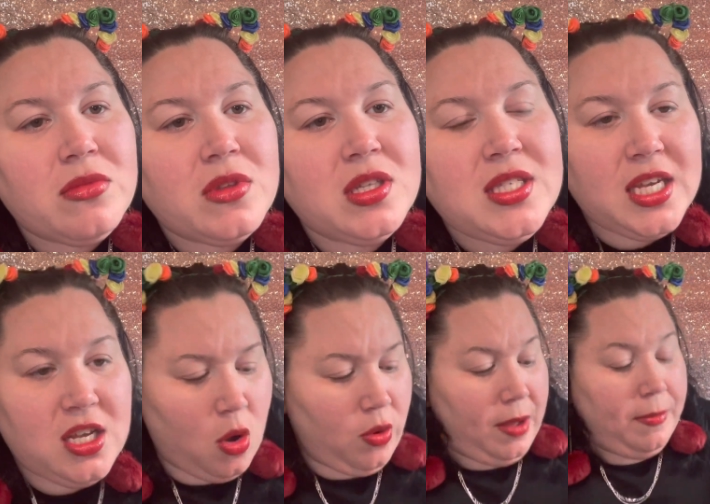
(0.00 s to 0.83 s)
it's like
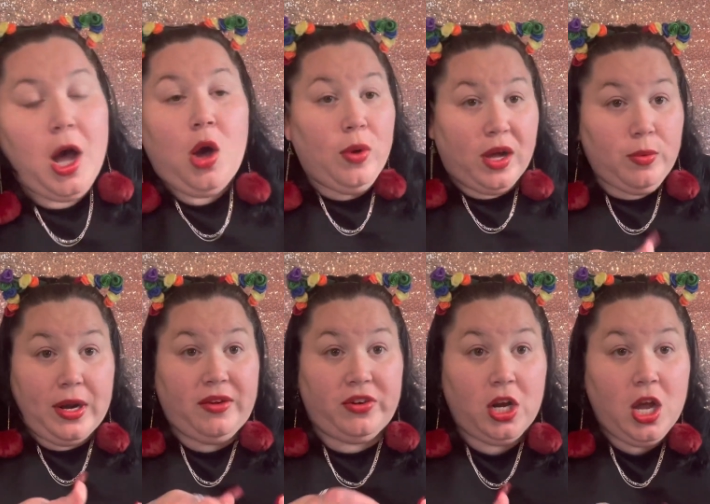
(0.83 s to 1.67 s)
going up. Oh, well,
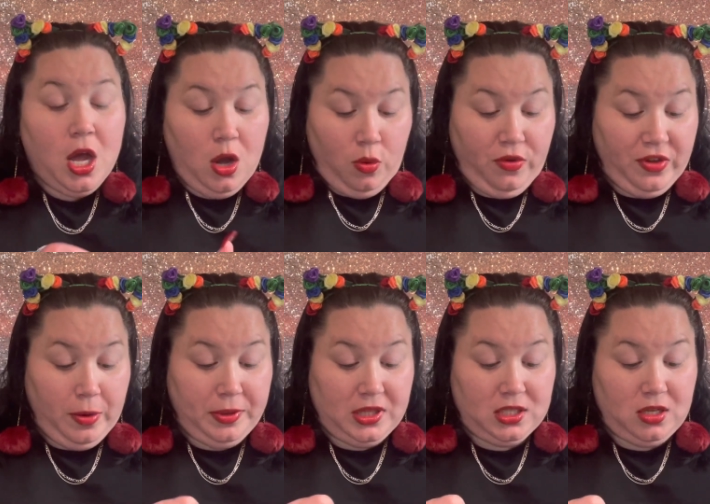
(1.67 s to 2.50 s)
whatever. We're gonna
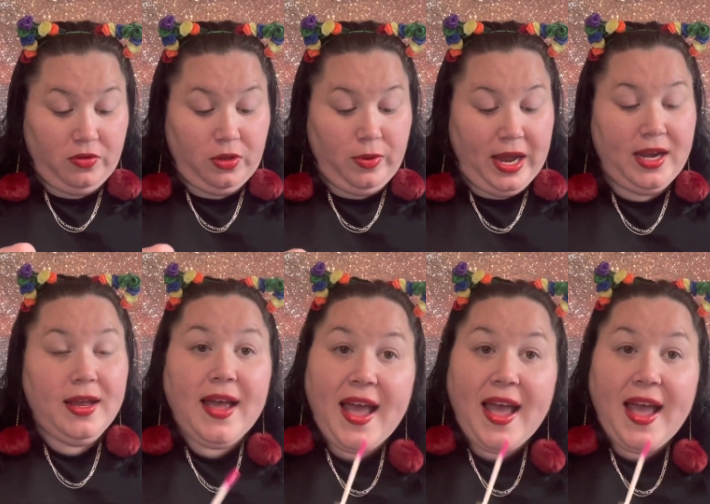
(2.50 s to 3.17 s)
put this over the red.